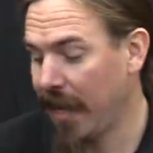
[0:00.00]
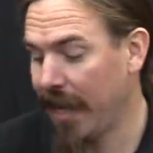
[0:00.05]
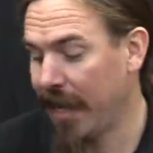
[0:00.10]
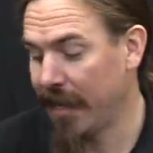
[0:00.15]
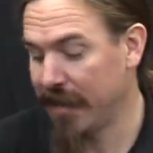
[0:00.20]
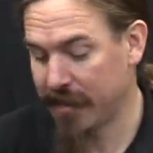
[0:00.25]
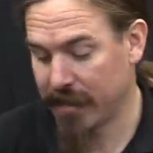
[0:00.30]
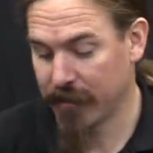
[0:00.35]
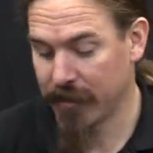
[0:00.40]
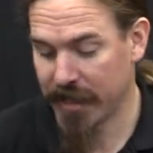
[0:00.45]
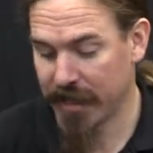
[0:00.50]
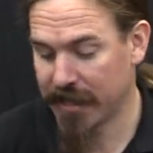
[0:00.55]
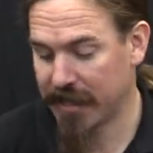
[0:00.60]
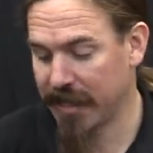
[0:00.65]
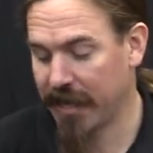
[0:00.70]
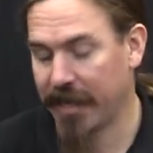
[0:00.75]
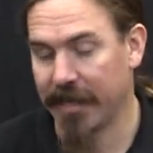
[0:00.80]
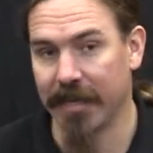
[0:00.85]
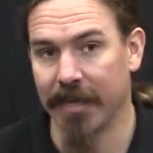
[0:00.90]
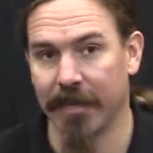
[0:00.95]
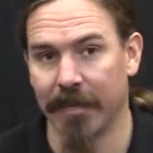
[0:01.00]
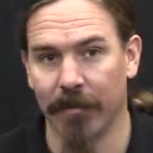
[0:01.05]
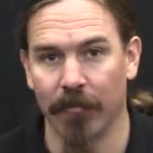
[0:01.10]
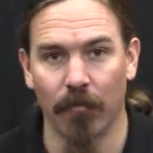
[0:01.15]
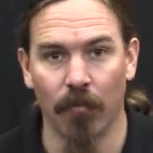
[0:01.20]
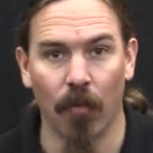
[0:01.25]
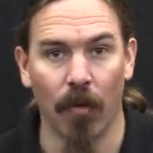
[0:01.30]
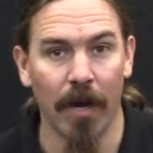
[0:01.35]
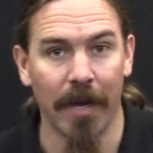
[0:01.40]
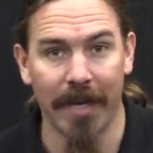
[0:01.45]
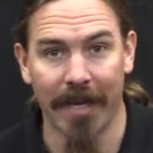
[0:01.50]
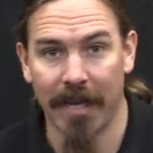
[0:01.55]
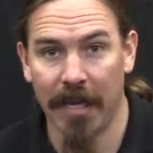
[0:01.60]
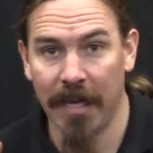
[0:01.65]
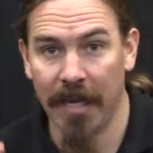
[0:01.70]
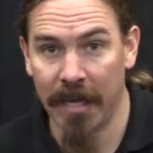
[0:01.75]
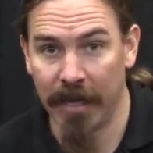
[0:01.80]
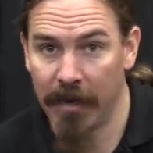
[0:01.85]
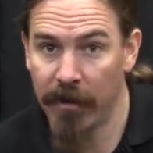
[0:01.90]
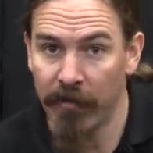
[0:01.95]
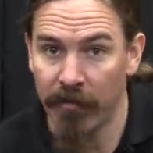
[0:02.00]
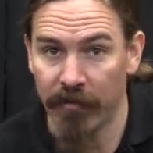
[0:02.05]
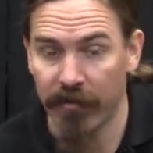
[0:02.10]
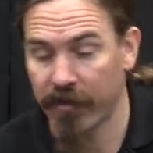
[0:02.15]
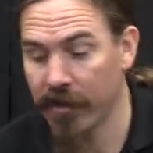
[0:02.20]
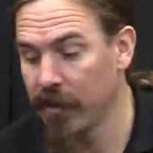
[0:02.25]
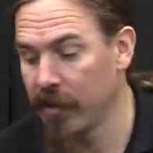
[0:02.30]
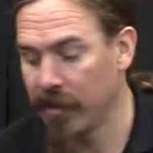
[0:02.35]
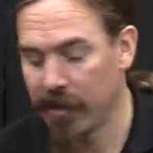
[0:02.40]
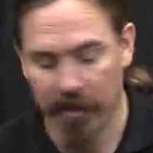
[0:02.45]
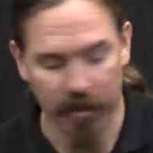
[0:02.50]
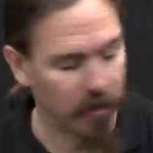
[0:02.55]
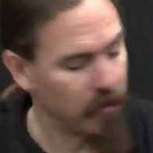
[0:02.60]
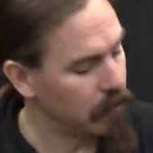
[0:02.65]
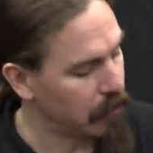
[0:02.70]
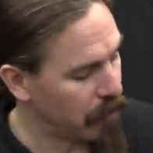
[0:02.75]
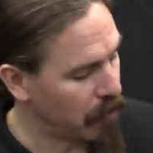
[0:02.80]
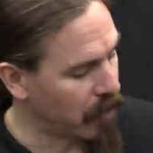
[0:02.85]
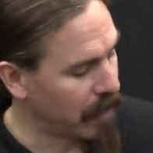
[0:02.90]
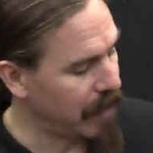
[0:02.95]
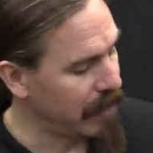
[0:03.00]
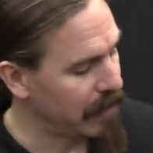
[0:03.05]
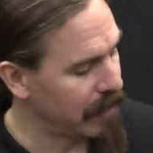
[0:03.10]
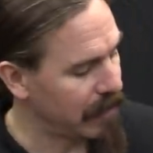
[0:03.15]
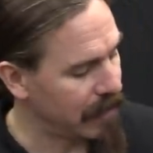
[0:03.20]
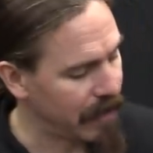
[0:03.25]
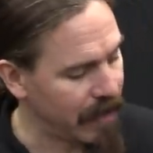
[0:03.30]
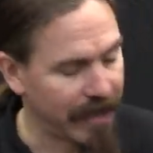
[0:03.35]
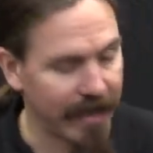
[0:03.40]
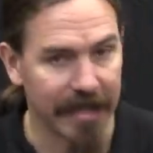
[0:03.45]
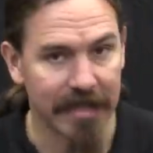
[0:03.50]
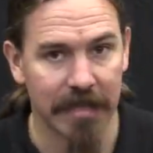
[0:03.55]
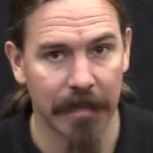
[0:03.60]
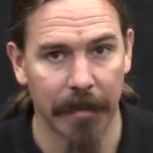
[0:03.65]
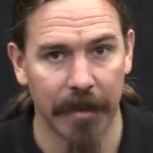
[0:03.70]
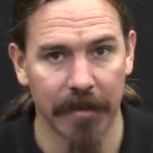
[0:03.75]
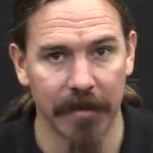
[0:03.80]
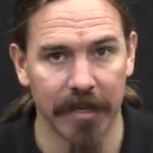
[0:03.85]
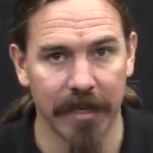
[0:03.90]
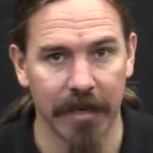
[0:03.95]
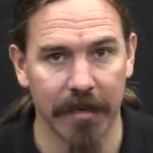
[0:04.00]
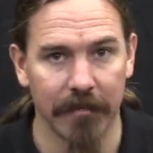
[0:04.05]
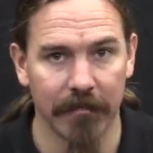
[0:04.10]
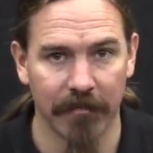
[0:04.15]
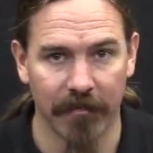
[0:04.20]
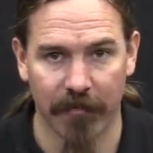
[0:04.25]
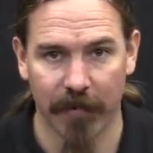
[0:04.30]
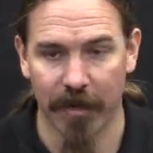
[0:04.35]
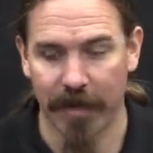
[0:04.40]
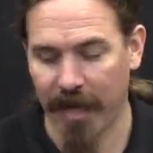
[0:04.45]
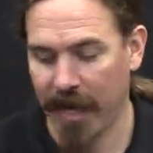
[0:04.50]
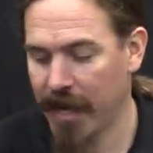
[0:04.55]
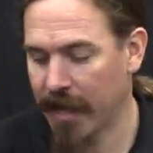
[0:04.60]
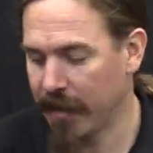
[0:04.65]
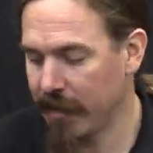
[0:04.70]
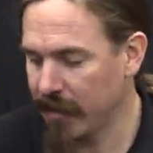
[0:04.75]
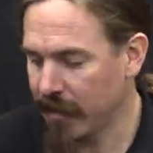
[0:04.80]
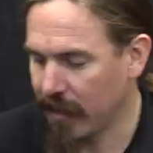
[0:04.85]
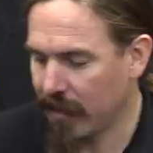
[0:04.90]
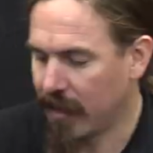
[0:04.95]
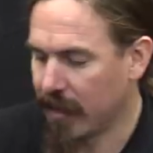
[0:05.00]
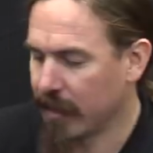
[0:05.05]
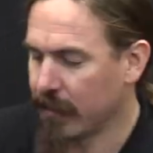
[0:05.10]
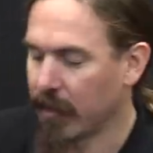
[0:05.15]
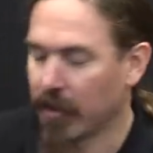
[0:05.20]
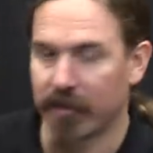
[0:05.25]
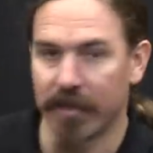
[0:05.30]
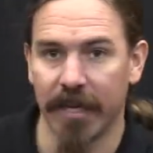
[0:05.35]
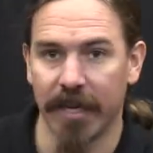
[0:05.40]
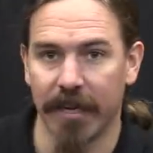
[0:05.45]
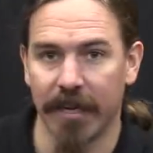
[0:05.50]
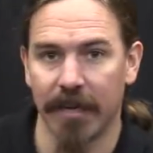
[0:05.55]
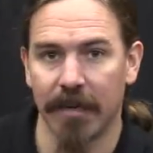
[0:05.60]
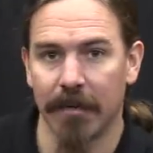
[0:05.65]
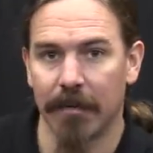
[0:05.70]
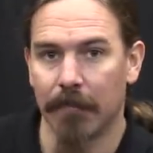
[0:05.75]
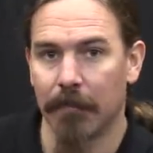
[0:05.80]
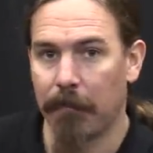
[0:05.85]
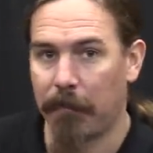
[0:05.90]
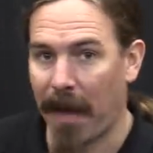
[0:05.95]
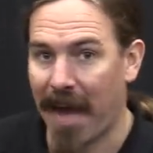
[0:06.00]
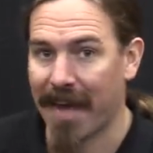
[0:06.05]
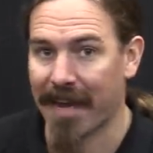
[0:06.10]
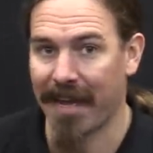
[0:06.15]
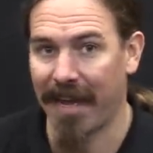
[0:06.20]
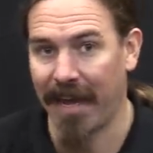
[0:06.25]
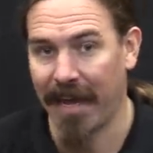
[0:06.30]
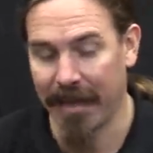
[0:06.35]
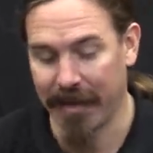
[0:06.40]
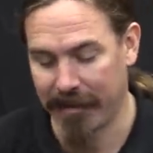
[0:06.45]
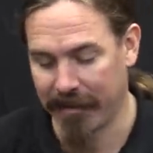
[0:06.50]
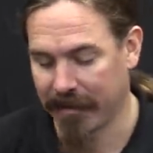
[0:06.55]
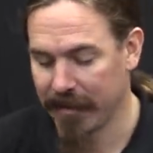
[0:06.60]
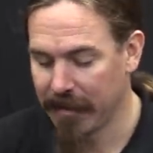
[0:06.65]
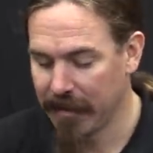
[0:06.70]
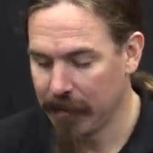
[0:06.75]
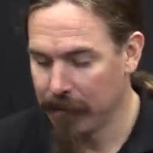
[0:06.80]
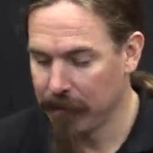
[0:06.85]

And someone gets the idea that what if you put an SMLE front end on a martini back end?